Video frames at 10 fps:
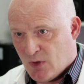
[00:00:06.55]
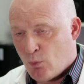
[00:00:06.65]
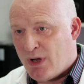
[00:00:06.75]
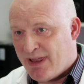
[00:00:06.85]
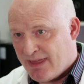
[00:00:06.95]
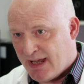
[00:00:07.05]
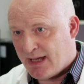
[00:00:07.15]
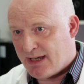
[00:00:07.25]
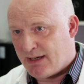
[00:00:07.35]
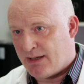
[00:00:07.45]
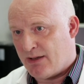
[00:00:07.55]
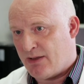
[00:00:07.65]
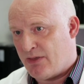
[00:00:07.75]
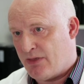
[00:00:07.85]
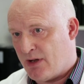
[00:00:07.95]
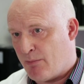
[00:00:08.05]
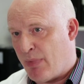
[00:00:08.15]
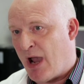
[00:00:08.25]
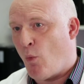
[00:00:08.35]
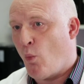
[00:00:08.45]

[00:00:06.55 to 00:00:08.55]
We think that about